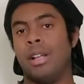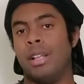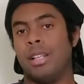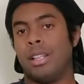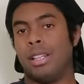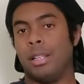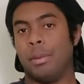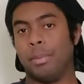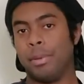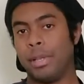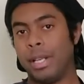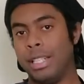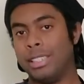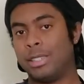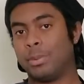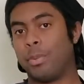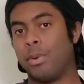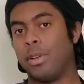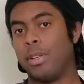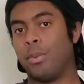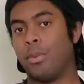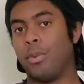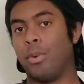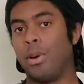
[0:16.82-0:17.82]
the place
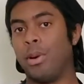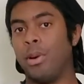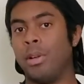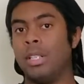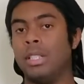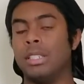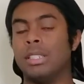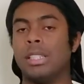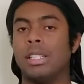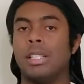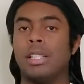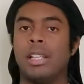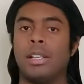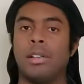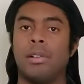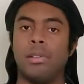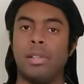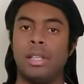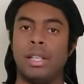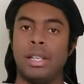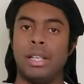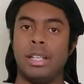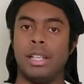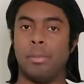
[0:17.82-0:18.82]
where the world is
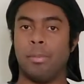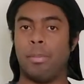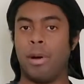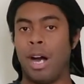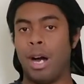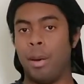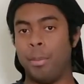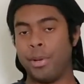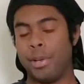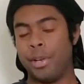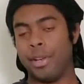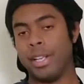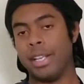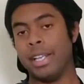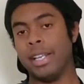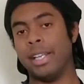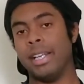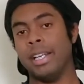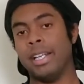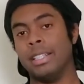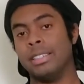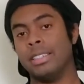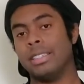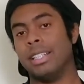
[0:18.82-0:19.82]
literally in the palm of your
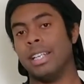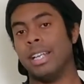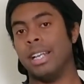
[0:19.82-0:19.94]
hands.